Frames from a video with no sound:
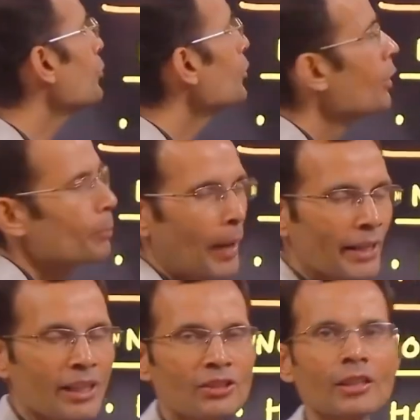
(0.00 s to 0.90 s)
you
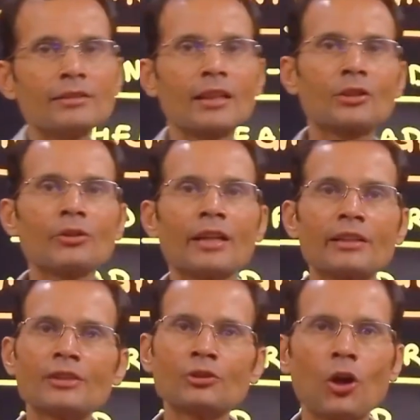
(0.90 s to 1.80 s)
manage
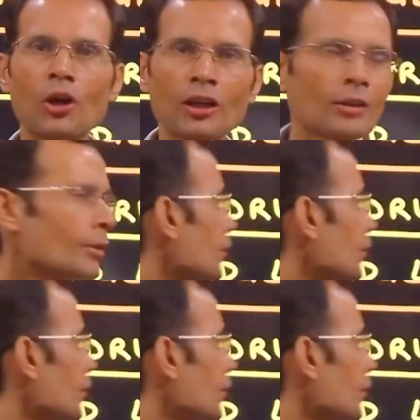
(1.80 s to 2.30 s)
circulatory shock?